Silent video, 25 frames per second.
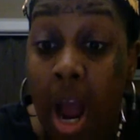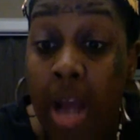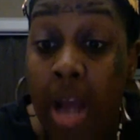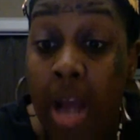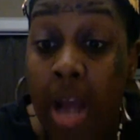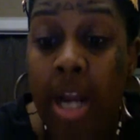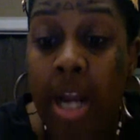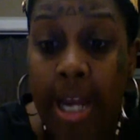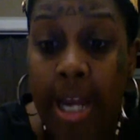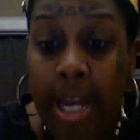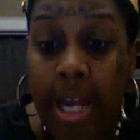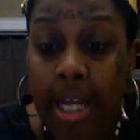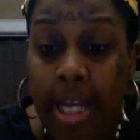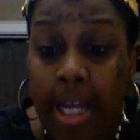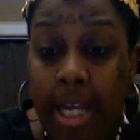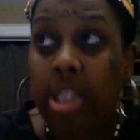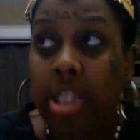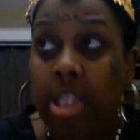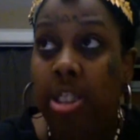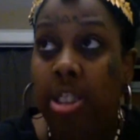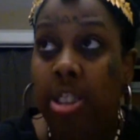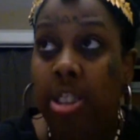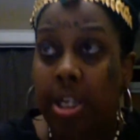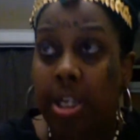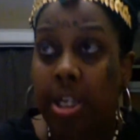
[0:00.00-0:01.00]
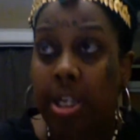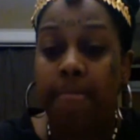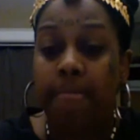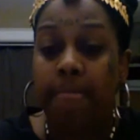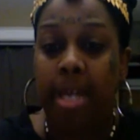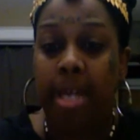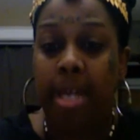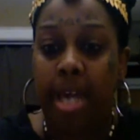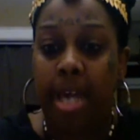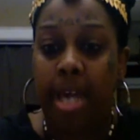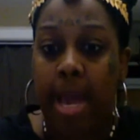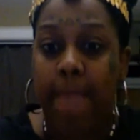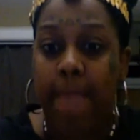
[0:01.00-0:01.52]
Like it took me
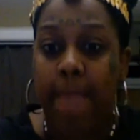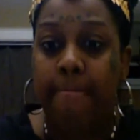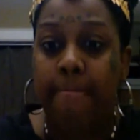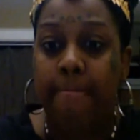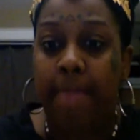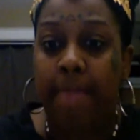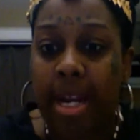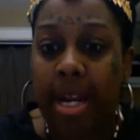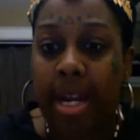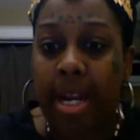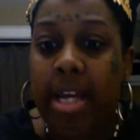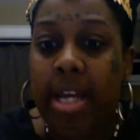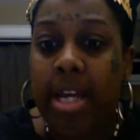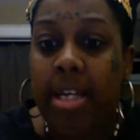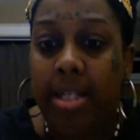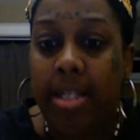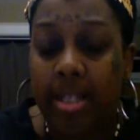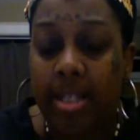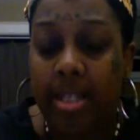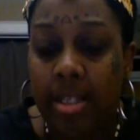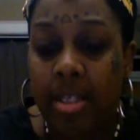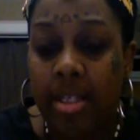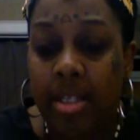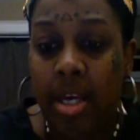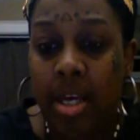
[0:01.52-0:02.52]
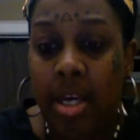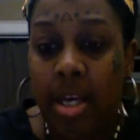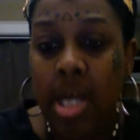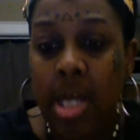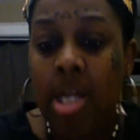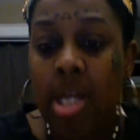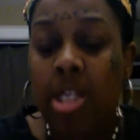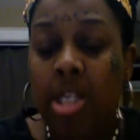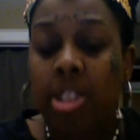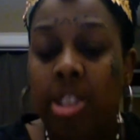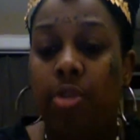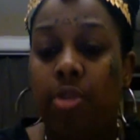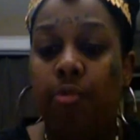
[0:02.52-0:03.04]
a minute
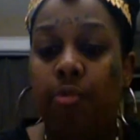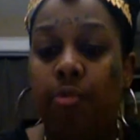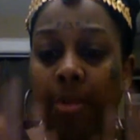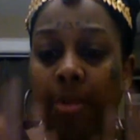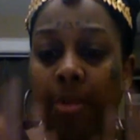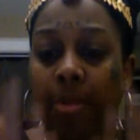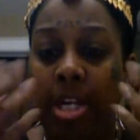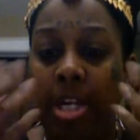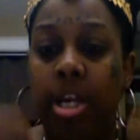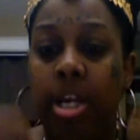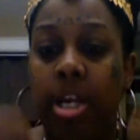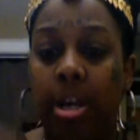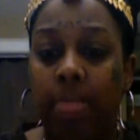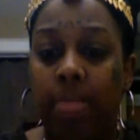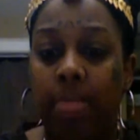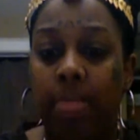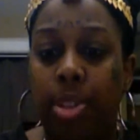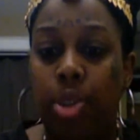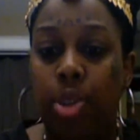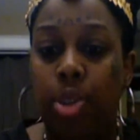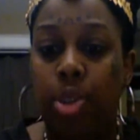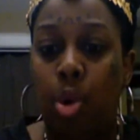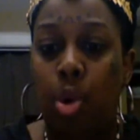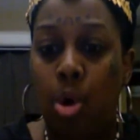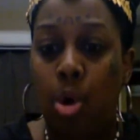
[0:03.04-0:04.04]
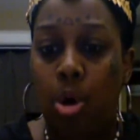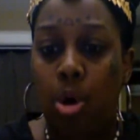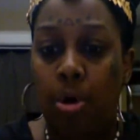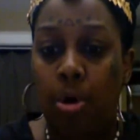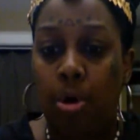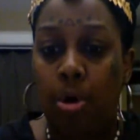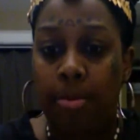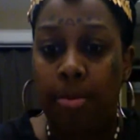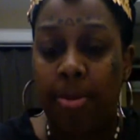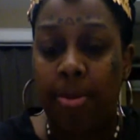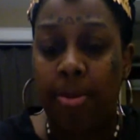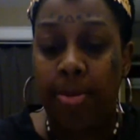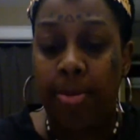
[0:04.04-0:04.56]
to really absorb
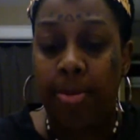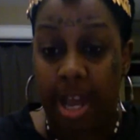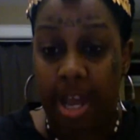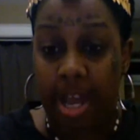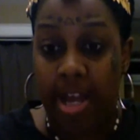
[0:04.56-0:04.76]
that.